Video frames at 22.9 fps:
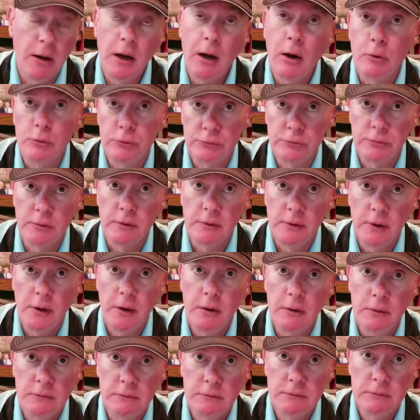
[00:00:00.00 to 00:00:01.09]
Ultra,
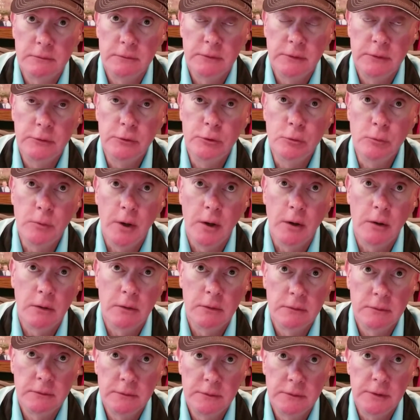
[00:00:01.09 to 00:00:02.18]
L U
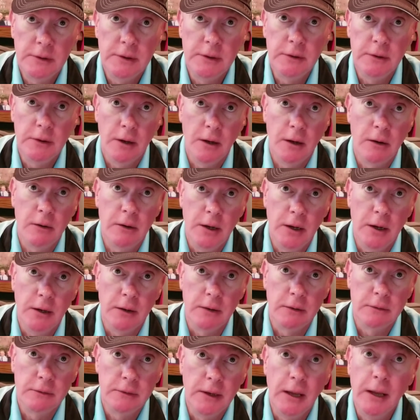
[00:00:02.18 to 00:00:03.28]
L T R A,
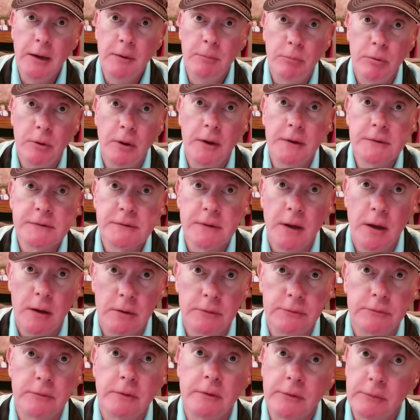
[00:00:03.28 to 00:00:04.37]
Ne Plus
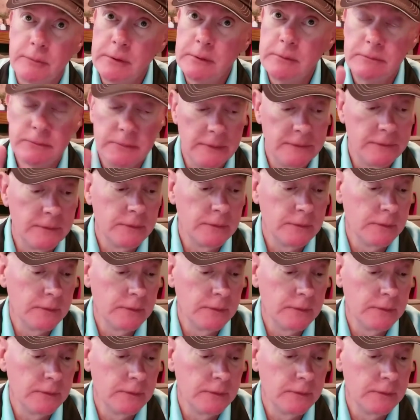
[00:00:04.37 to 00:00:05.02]
Ultra, three different.